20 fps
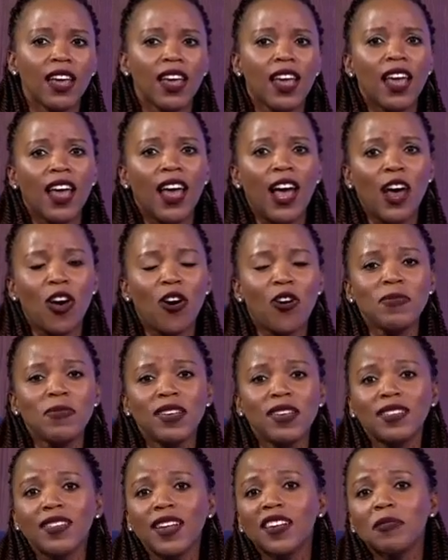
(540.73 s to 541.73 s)
I hope
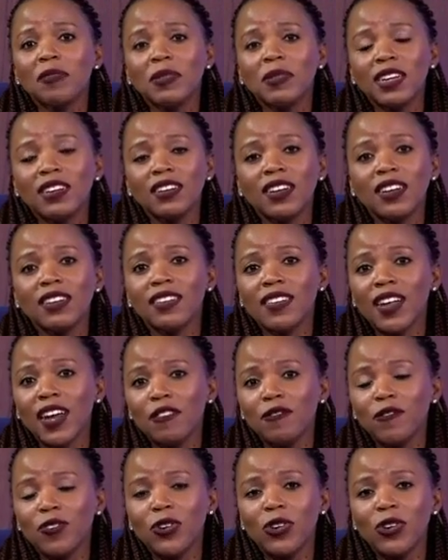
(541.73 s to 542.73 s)
this has been
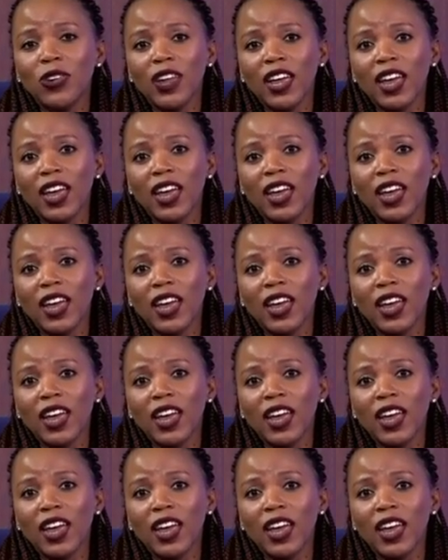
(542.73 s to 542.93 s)
insightful,